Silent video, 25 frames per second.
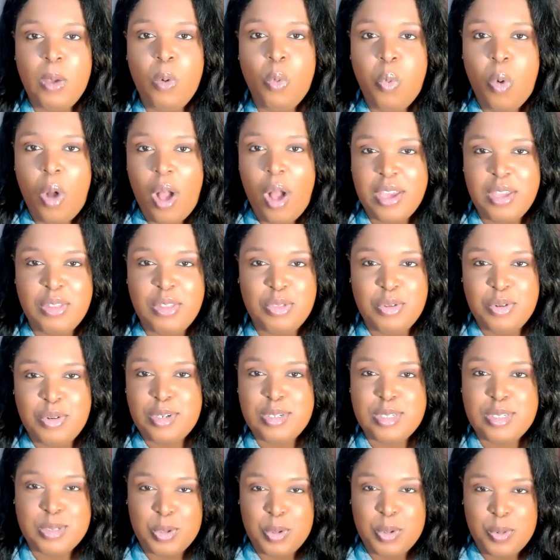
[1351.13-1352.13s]
walking through your
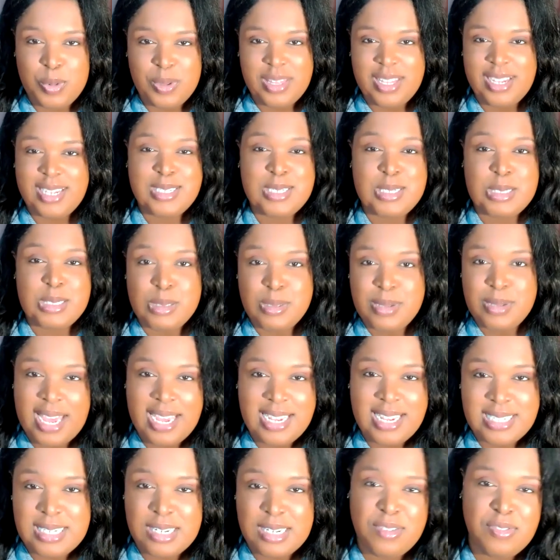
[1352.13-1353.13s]
school with a
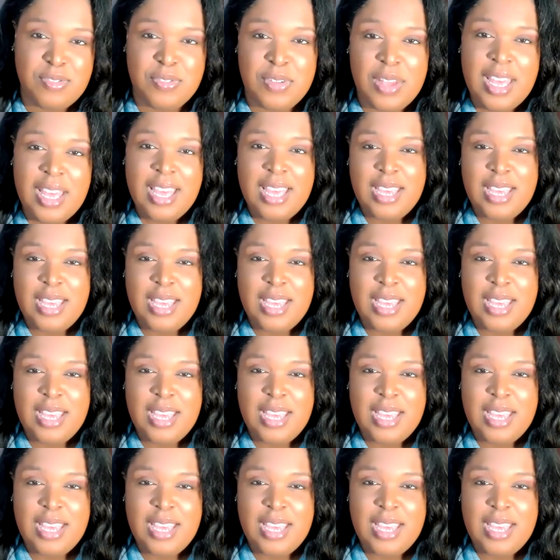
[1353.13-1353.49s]
suitcase of,